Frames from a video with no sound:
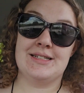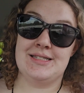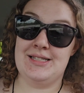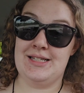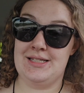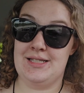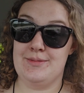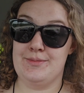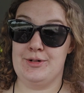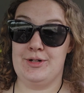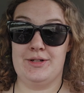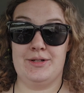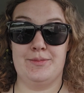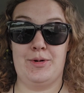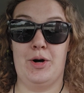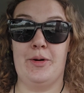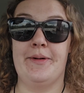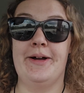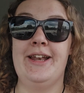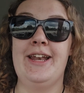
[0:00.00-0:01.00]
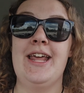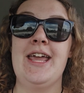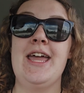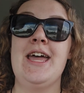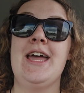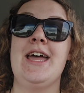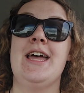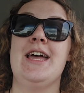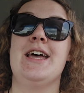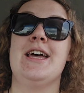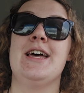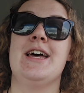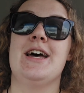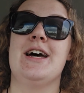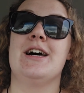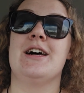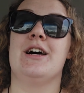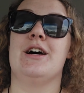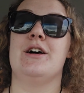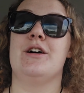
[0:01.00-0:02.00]
accessible at the moment,
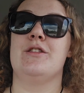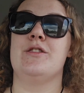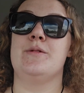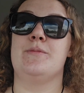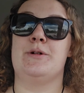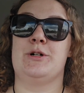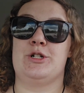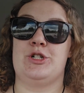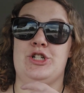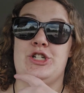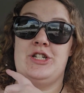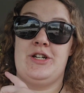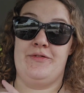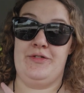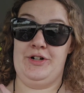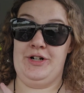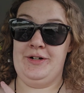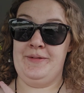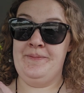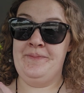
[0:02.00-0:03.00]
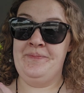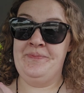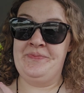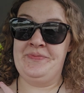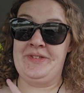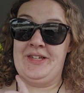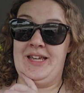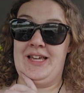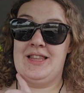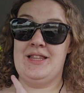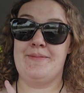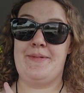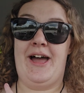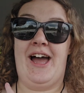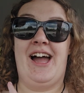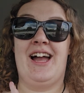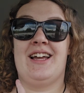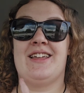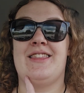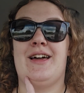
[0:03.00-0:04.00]
the book Shiver in the
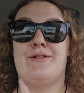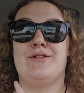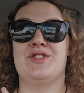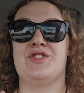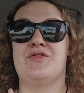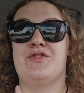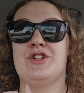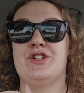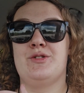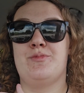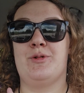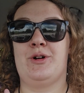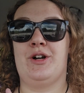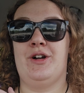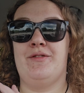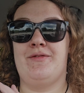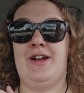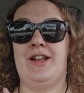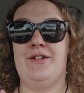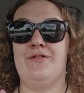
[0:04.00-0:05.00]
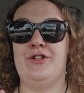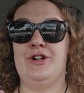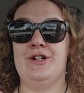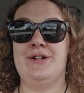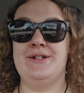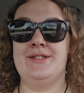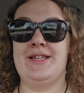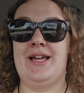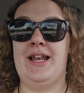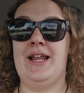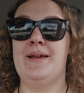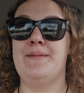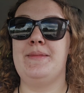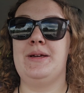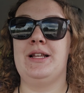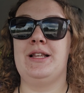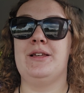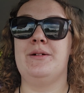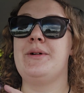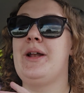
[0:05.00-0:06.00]
back. That was the first book I read of hers, and I
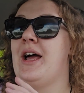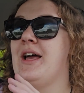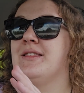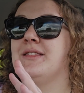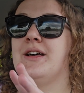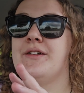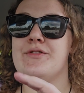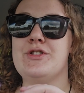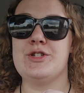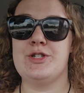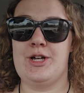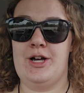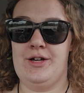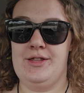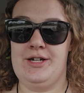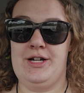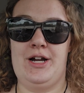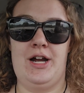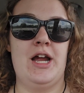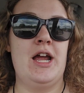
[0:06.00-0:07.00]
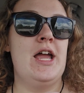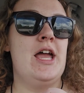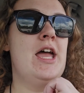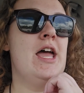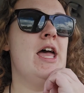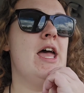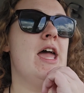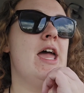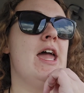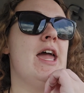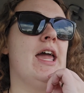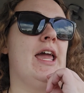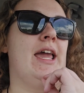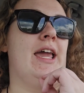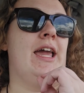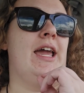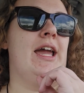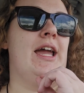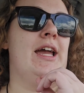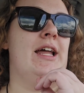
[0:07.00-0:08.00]
immediately went, I love this author.
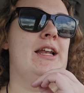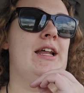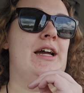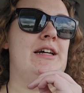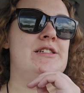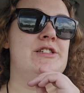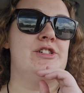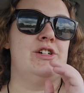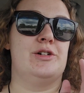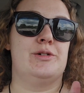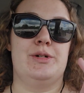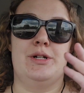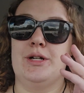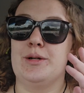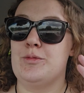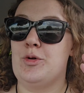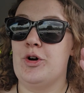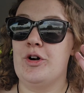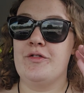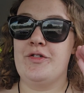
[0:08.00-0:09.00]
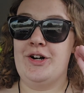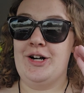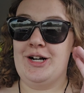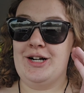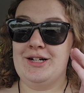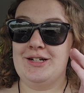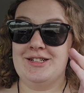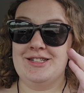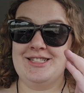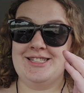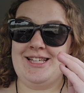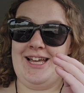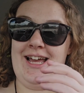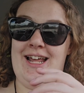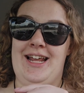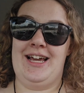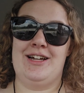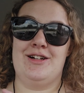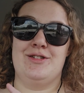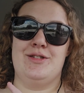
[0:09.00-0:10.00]
And I started reading more of hers,
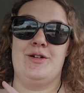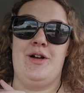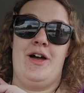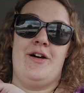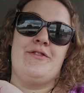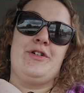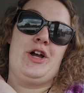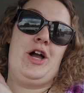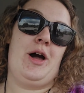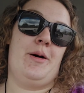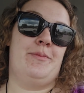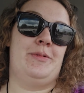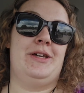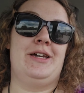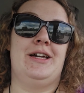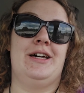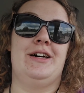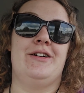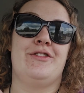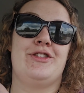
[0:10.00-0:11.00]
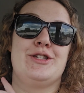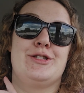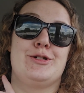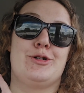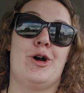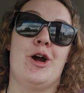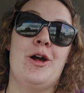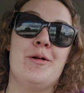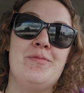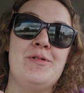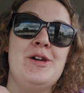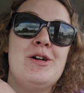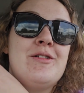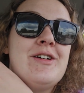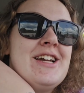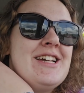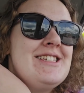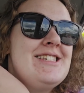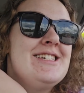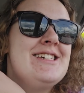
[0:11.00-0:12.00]
and I also have a copy of the Scorpio
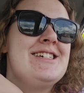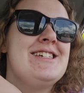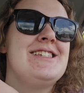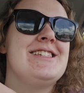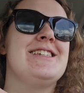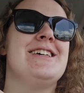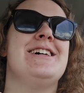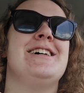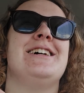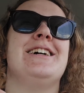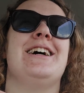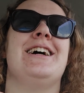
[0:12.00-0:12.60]
Races